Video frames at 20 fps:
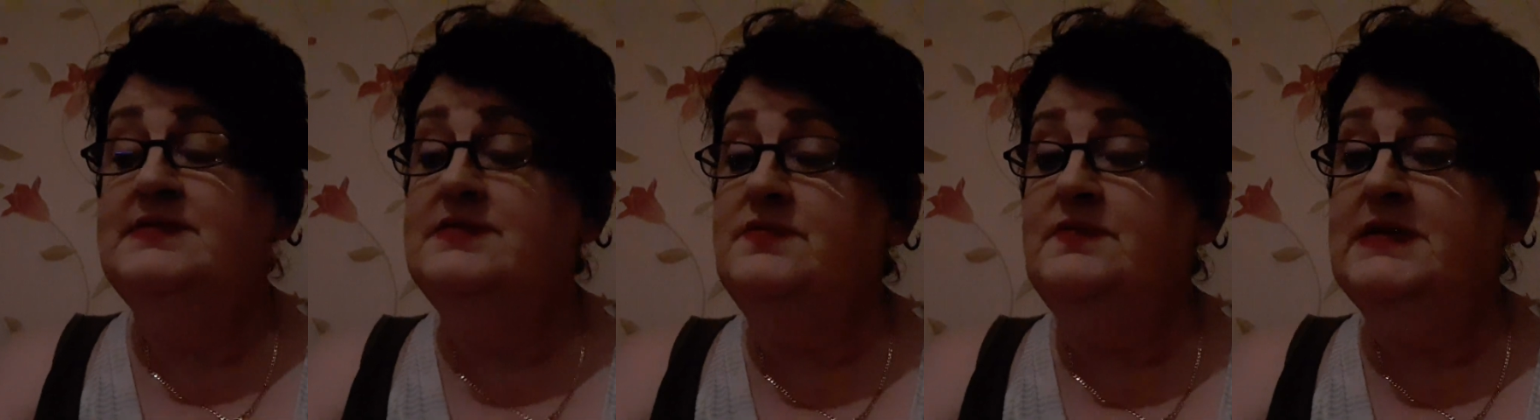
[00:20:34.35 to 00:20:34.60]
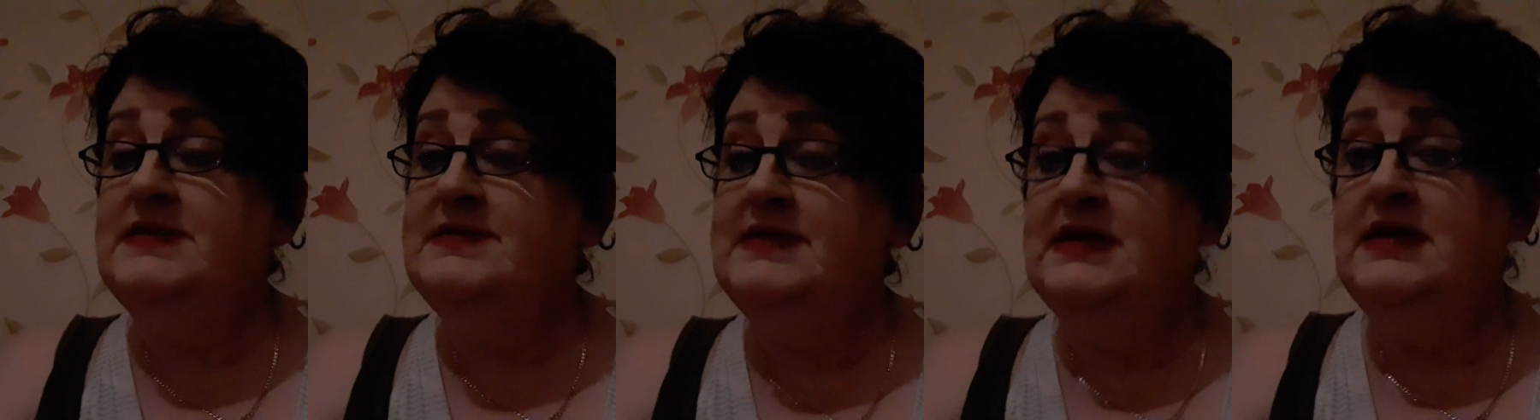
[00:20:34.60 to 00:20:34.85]
to
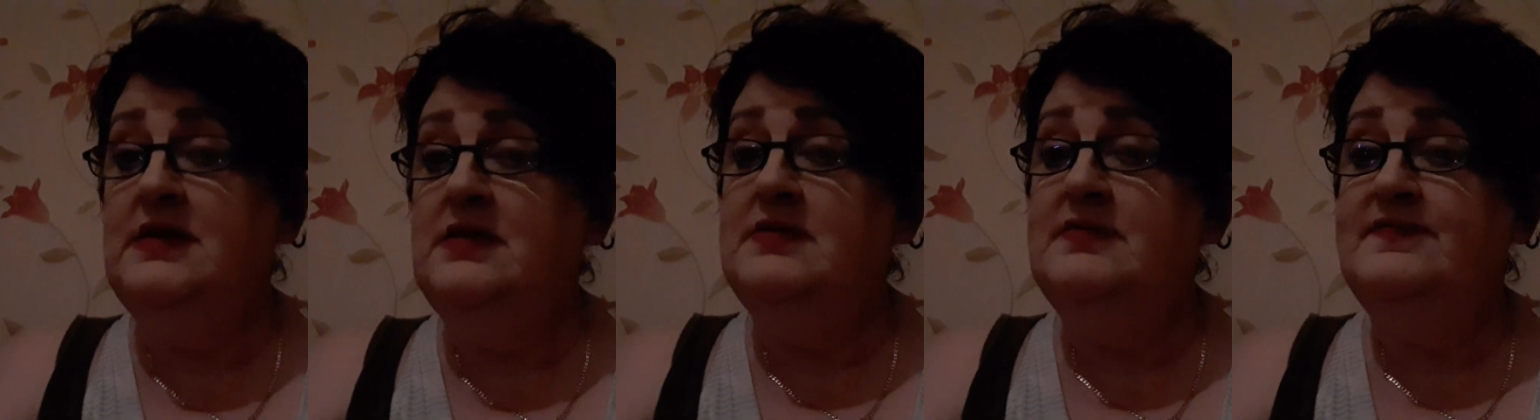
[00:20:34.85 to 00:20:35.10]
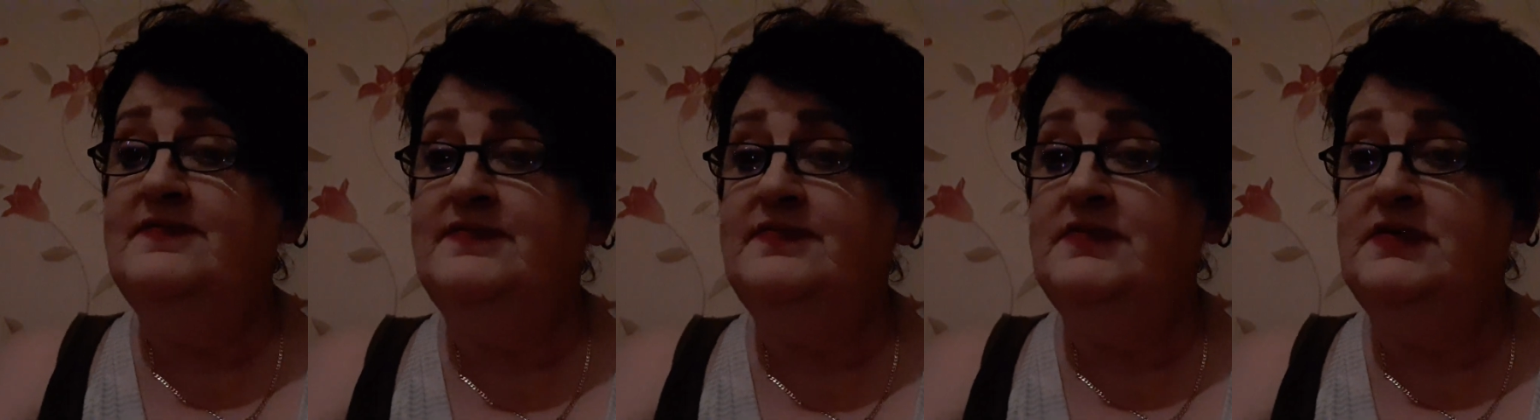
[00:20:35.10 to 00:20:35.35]
myself
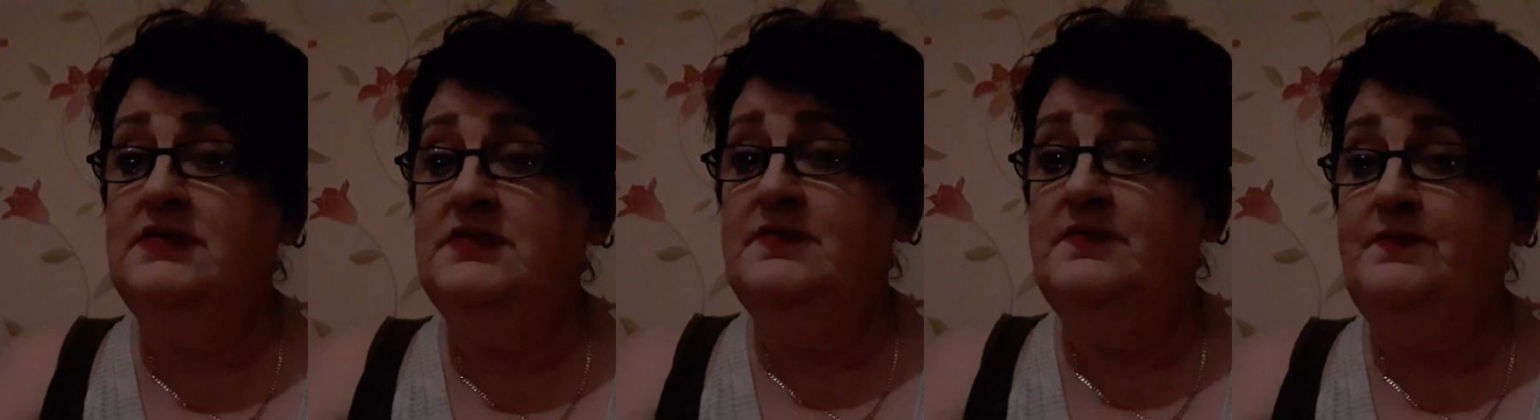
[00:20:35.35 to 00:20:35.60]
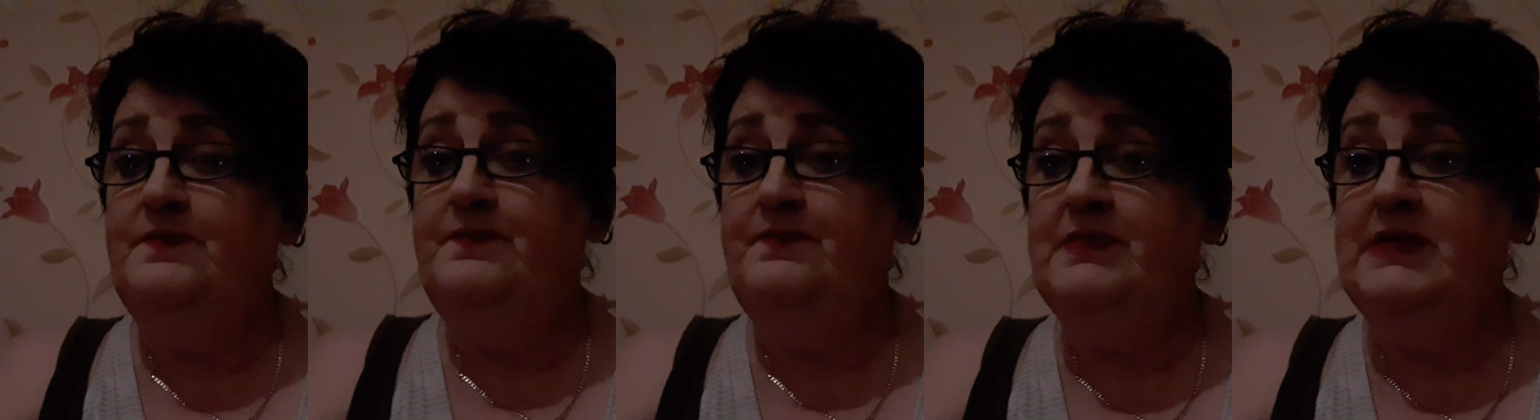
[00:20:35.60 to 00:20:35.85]

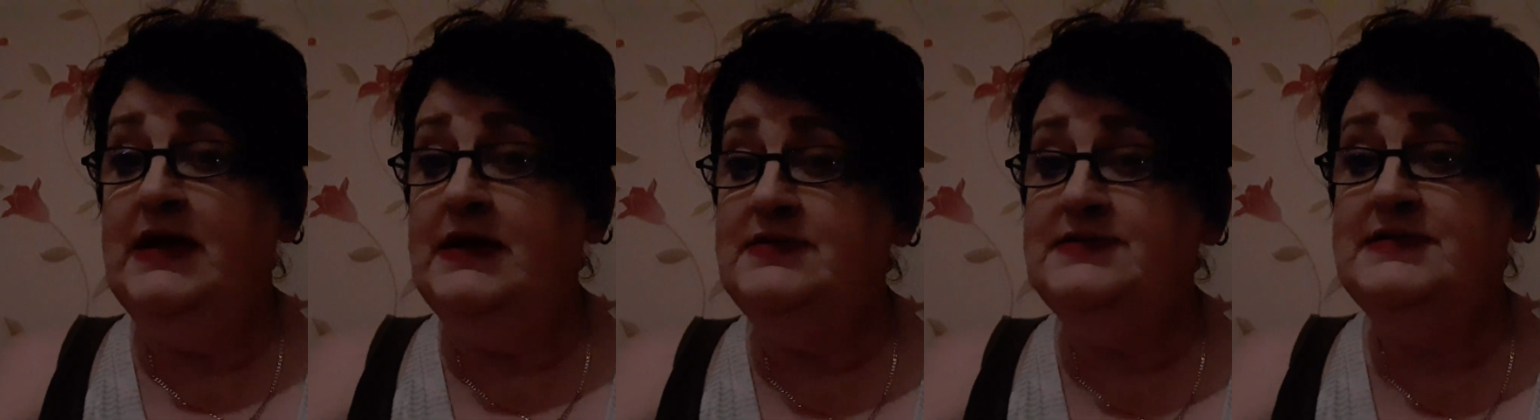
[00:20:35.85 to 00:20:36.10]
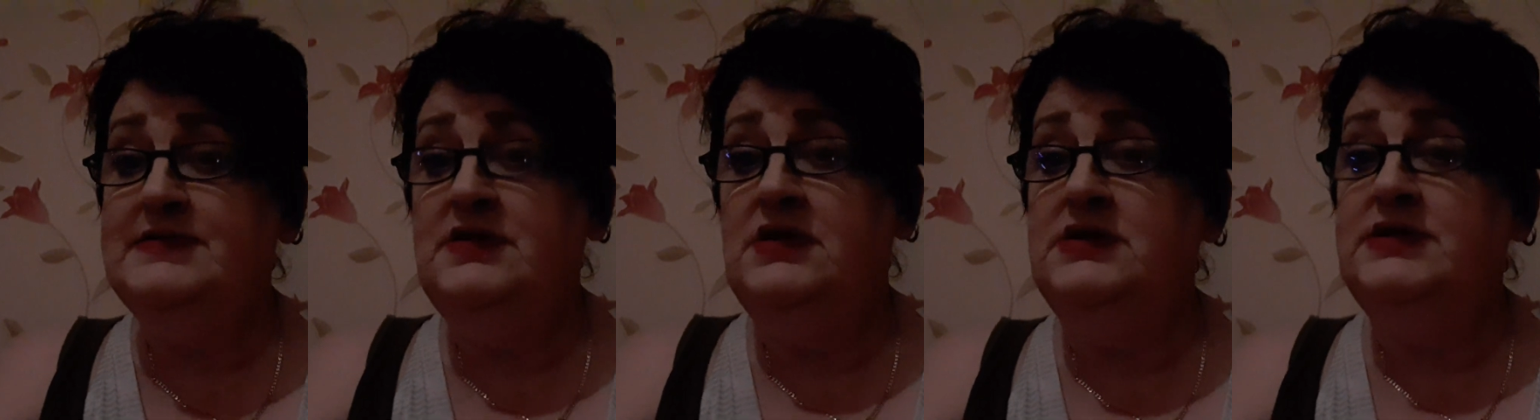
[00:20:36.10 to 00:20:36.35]

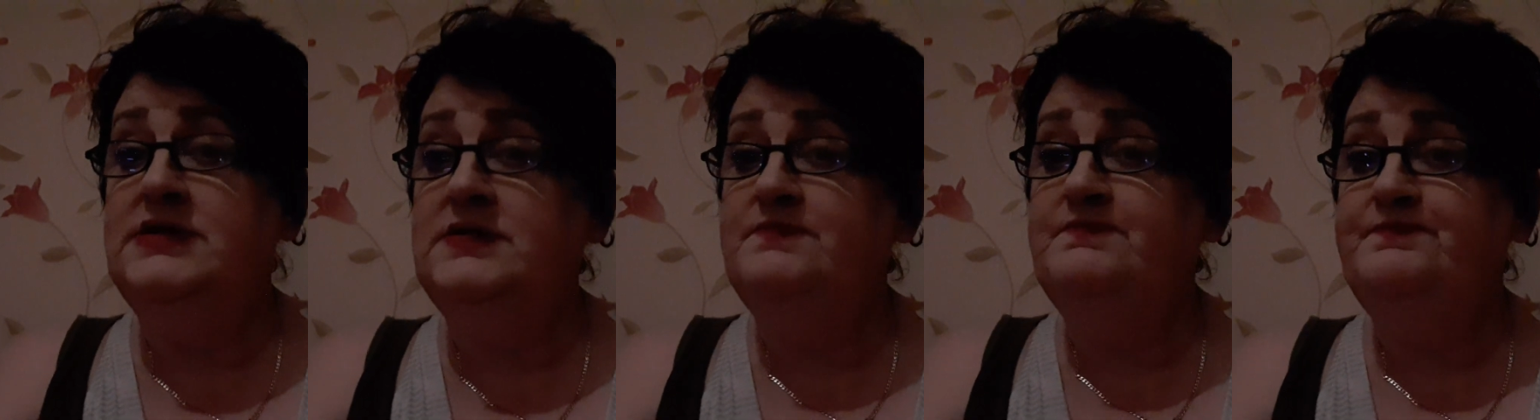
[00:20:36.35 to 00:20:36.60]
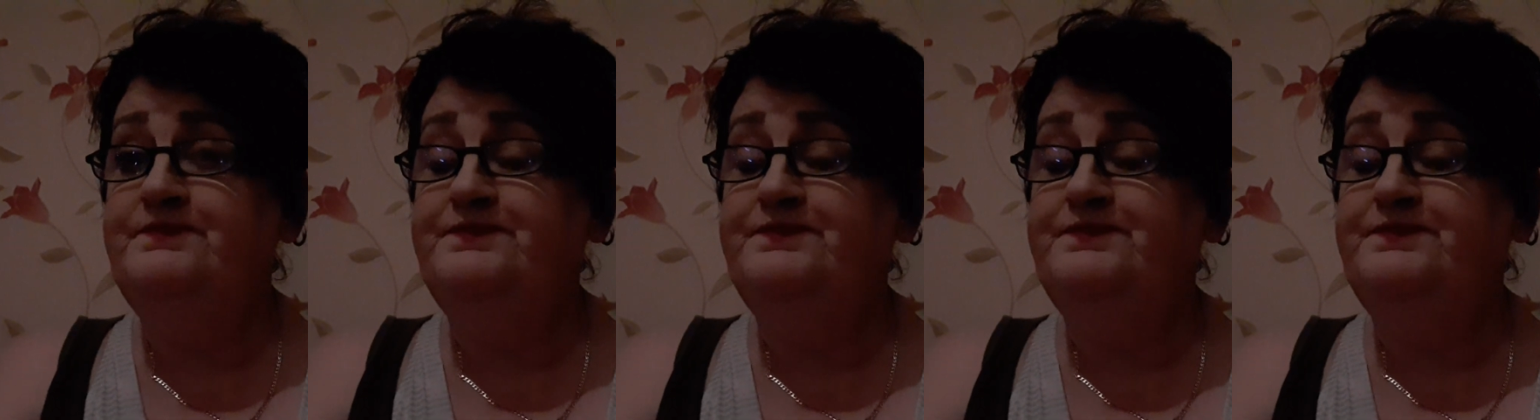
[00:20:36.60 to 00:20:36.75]
last night